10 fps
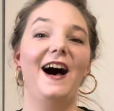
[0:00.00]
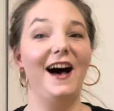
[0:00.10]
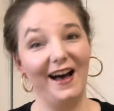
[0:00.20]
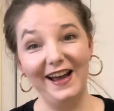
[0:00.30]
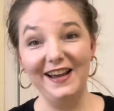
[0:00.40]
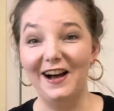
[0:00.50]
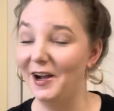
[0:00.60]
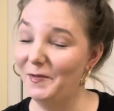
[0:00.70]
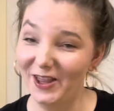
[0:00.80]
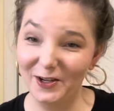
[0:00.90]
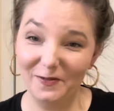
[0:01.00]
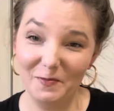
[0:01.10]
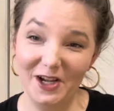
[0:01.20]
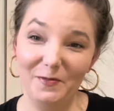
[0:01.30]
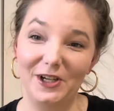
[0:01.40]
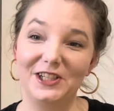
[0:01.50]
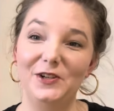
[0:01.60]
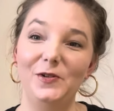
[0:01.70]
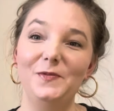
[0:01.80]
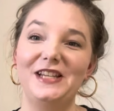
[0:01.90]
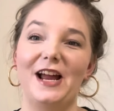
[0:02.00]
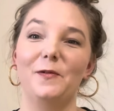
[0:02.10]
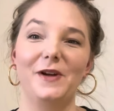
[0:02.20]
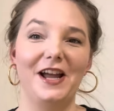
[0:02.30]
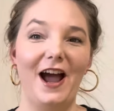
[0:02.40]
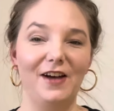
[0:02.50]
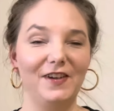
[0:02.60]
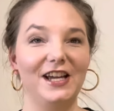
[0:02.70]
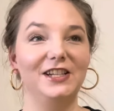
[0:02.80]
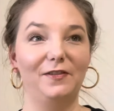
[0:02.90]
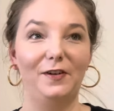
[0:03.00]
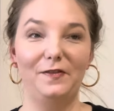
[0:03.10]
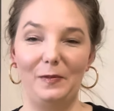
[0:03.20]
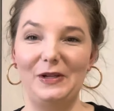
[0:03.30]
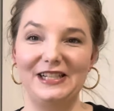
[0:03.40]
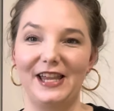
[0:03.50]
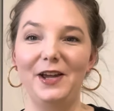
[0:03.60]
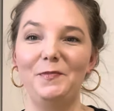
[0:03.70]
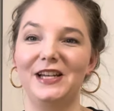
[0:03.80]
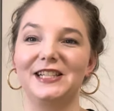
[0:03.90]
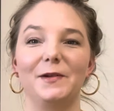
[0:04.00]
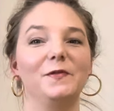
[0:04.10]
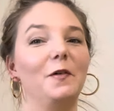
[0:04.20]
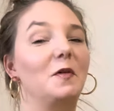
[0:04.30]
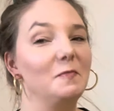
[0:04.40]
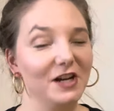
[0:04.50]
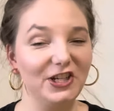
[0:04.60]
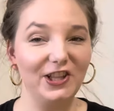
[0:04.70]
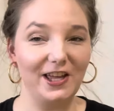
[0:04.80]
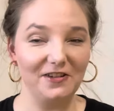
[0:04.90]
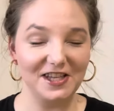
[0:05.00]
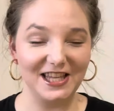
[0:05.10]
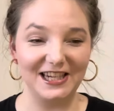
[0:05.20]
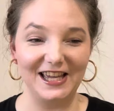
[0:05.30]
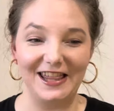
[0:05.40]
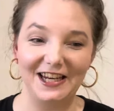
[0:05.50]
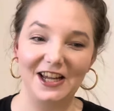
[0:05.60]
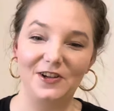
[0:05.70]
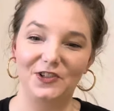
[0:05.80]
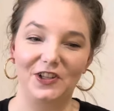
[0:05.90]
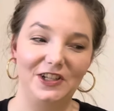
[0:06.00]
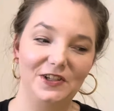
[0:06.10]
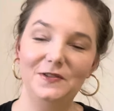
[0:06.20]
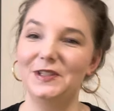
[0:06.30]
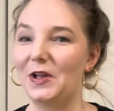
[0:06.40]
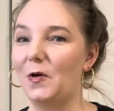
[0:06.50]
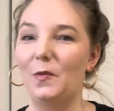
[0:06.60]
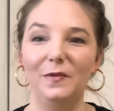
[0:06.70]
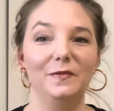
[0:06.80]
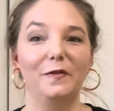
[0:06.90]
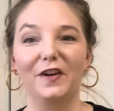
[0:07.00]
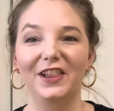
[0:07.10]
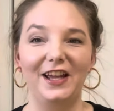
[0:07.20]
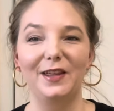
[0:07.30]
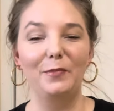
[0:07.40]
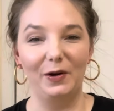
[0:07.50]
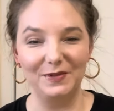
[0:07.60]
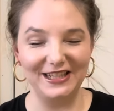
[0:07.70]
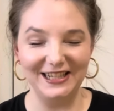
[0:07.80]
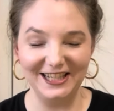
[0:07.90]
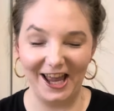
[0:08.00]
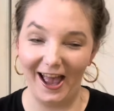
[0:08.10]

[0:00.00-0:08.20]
Hi, I'm Heather from Hair Booktubes, and we have a different filming setup because I'm filming much later in the day than I usually do. So for lighting purposes,